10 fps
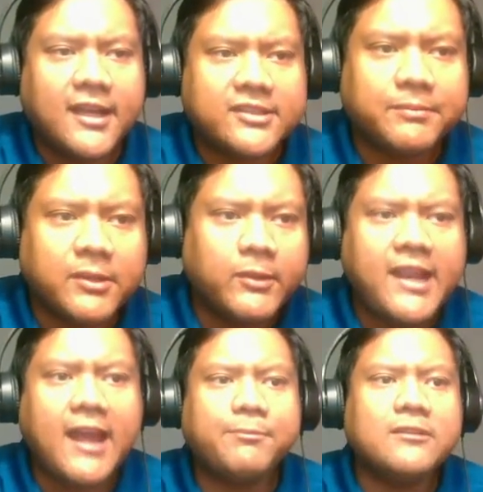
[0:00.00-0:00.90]
Something weird
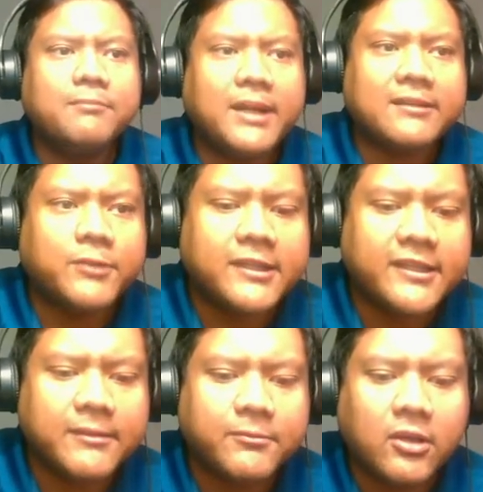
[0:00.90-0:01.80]
happened, but we're gonna
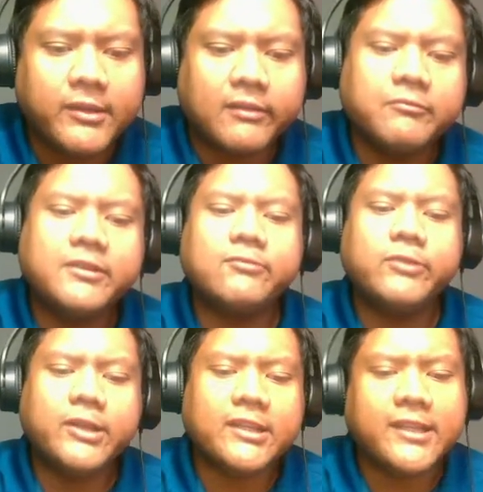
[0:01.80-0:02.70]
keep going.
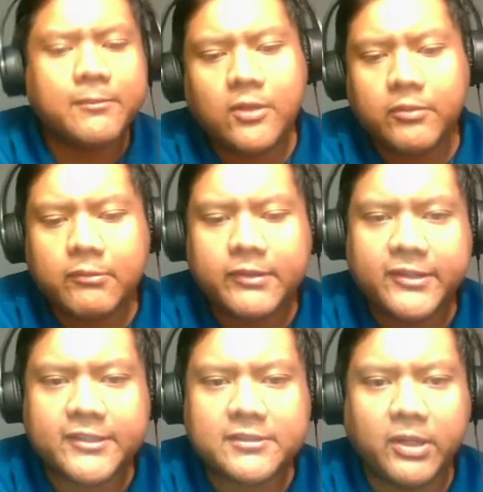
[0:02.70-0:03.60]
We're gonna keep going with
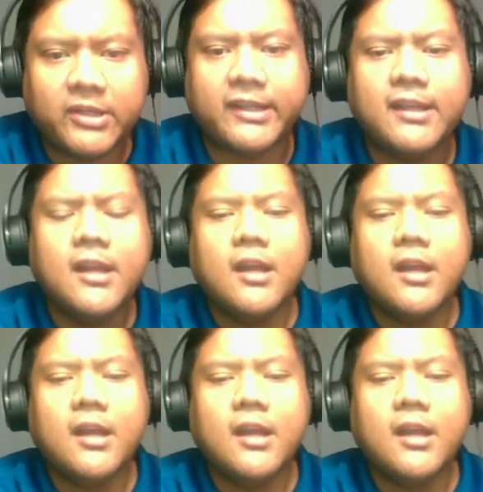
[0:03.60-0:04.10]
this party.